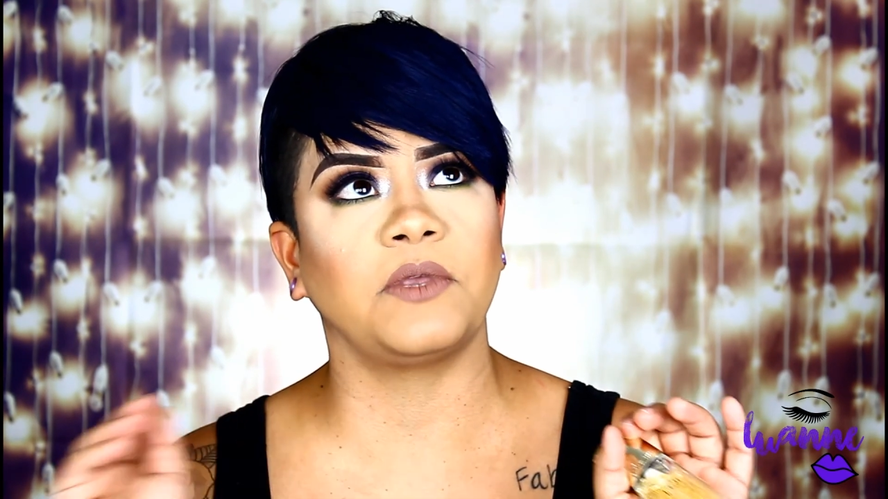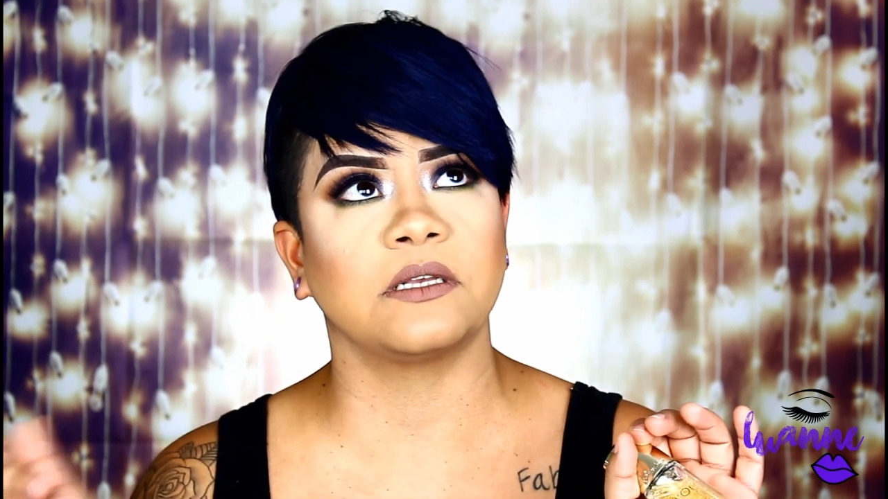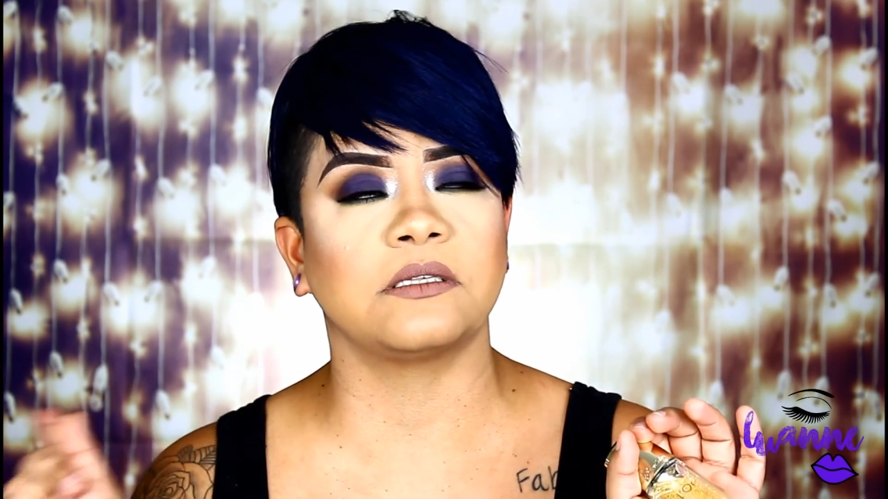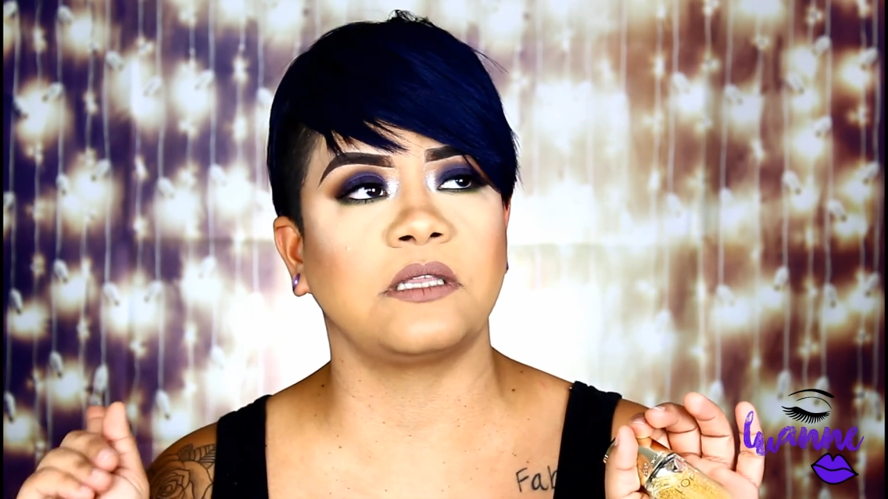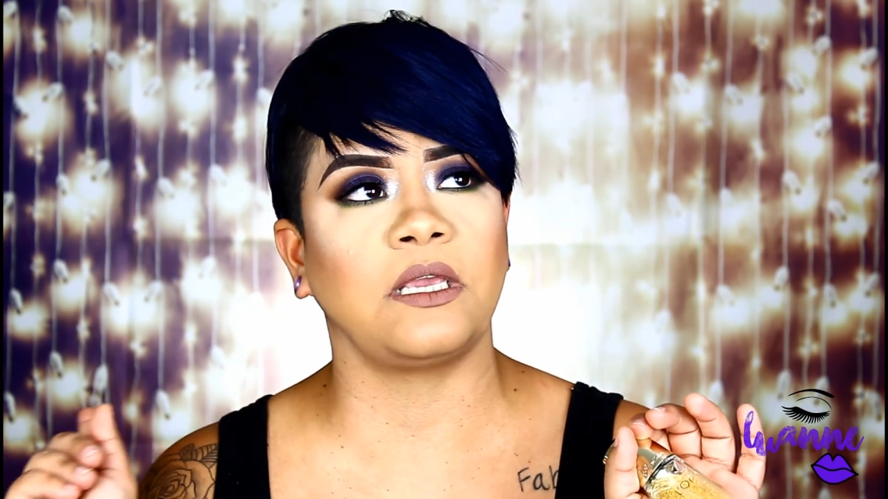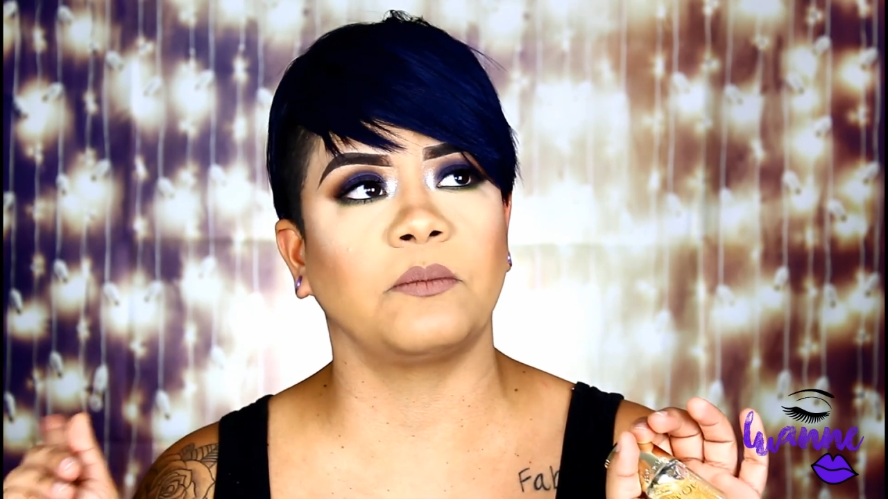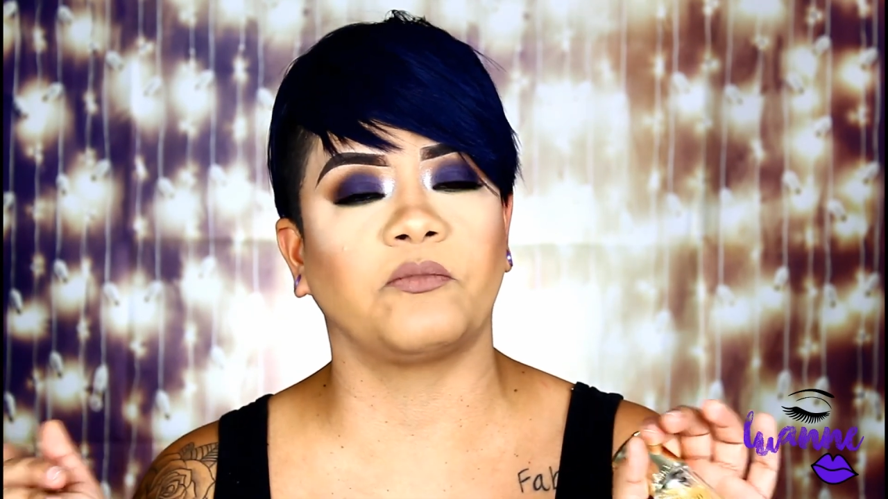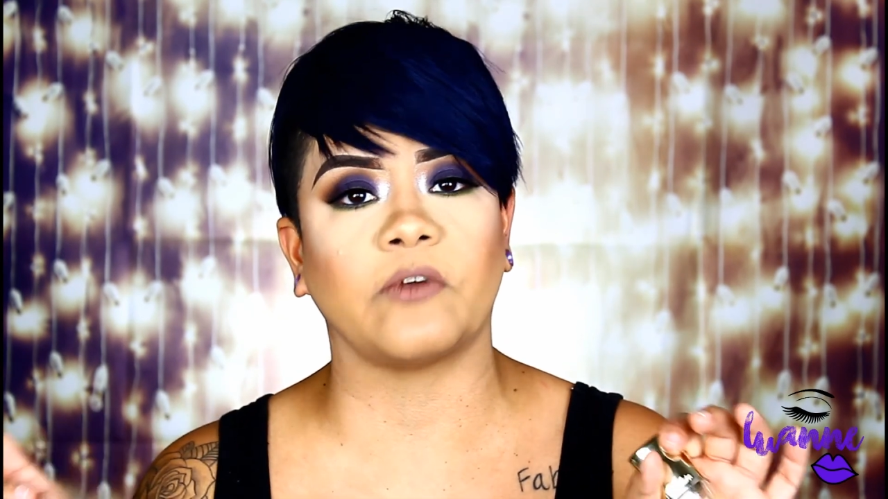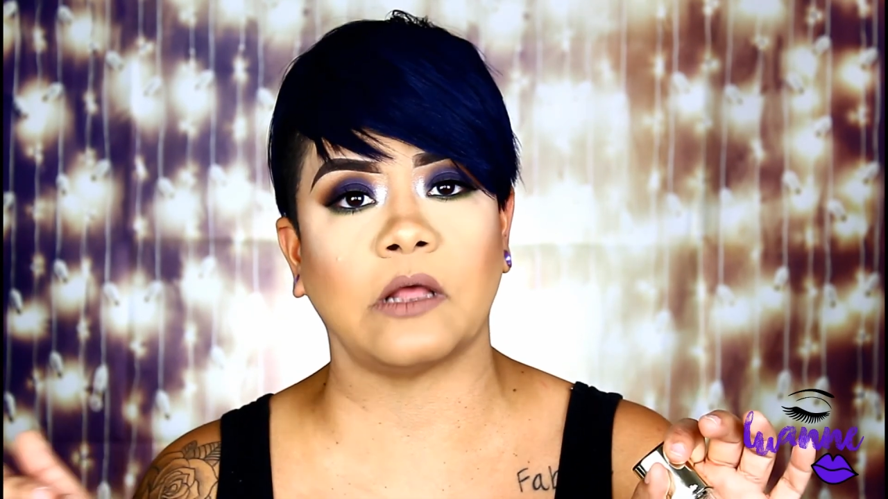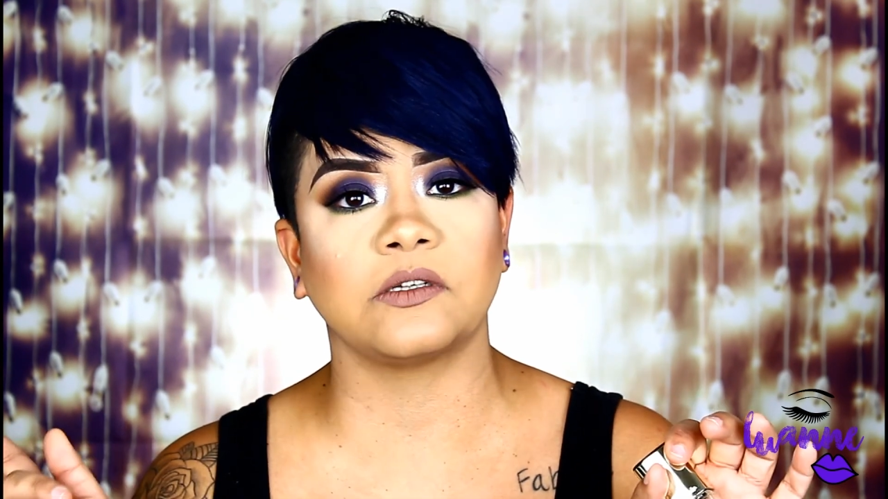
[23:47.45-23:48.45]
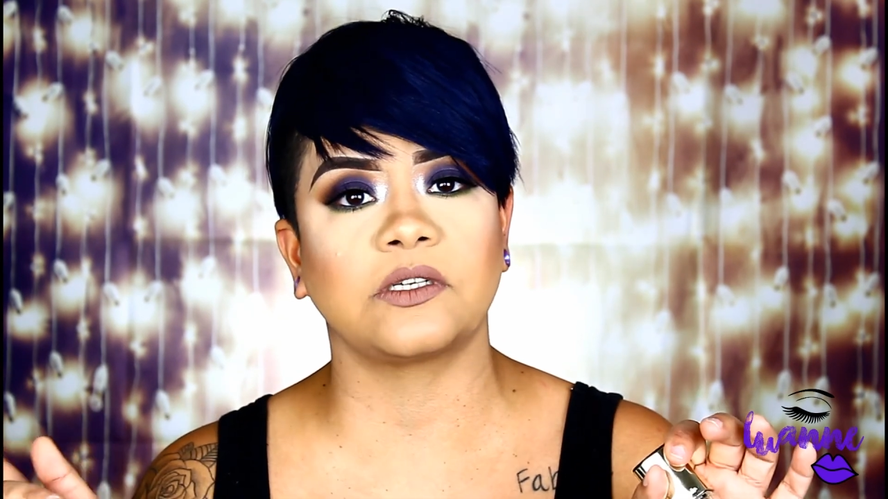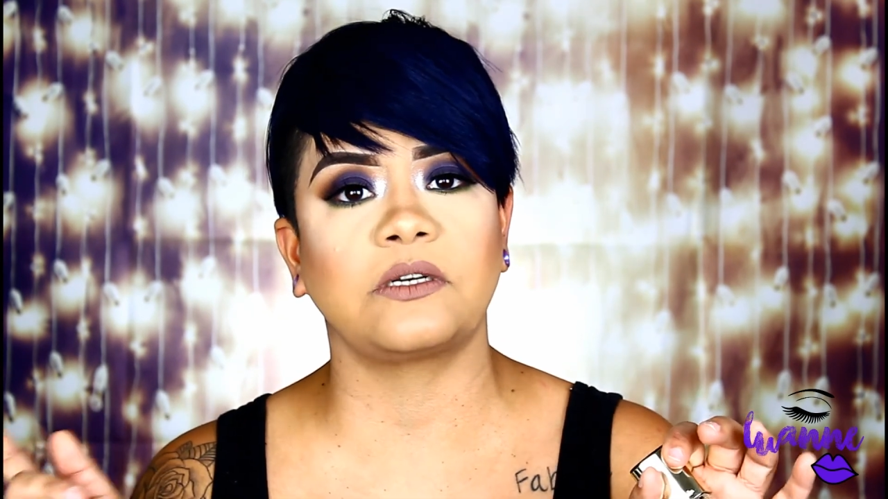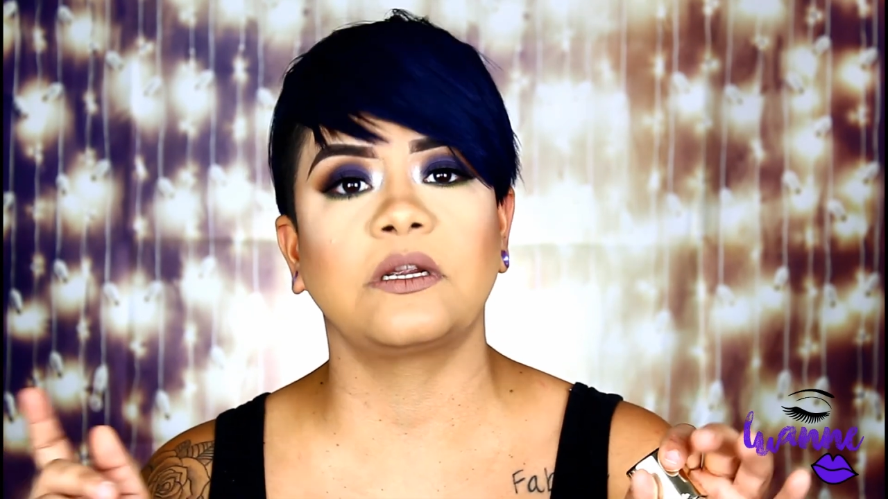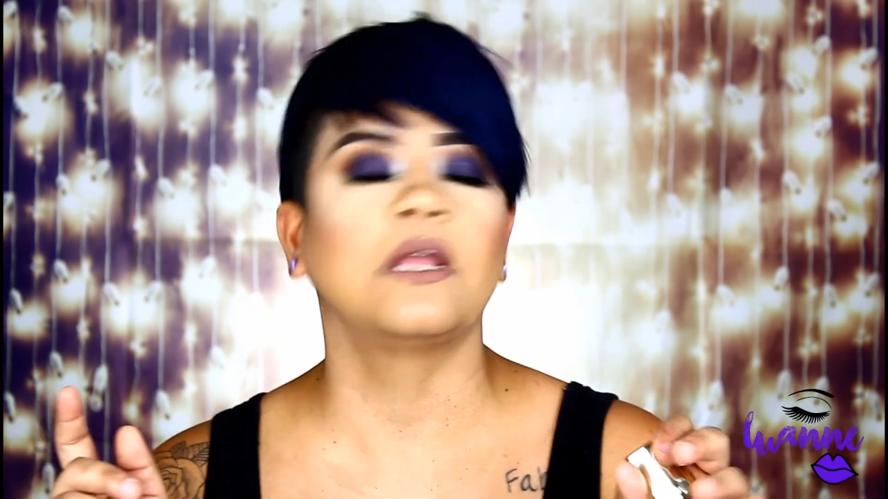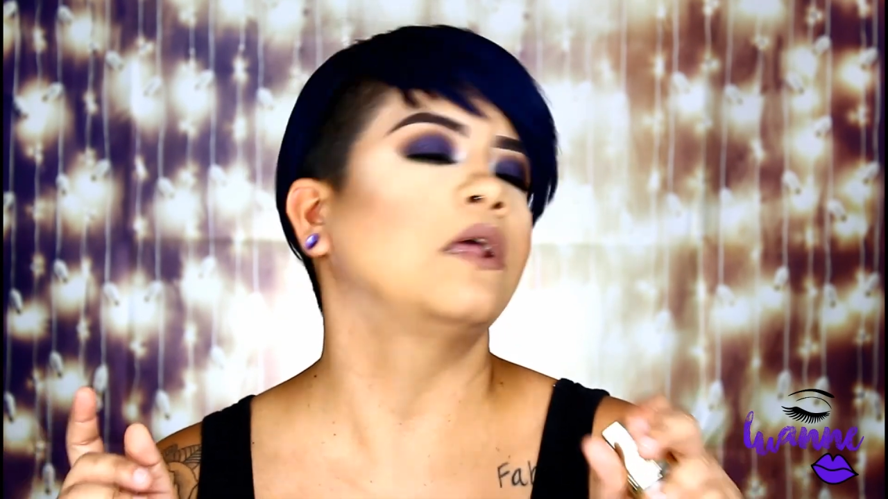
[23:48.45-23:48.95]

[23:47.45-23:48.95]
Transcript: because the bronzer